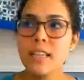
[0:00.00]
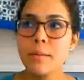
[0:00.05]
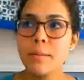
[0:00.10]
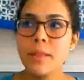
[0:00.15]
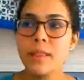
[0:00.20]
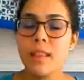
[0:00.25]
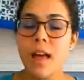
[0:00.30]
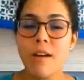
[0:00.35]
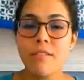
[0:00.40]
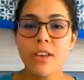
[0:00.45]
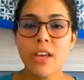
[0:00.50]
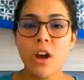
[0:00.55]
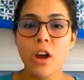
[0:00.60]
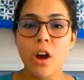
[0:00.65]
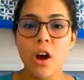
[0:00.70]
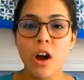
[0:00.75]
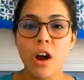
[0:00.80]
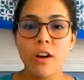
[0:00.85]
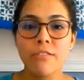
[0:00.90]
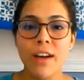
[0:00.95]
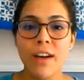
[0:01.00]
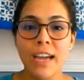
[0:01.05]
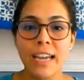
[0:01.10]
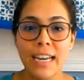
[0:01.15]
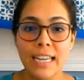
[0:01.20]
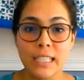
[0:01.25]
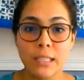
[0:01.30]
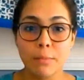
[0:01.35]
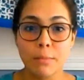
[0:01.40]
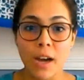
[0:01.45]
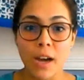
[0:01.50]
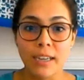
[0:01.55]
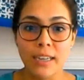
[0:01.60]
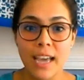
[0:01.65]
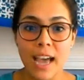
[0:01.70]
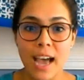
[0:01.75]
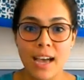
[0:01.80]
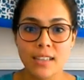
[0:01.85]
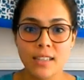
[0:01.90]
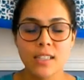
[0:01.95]
I've been loving are finance
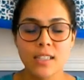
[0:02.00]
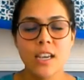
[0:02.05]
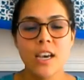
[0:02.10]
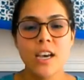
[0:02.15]
podcasts.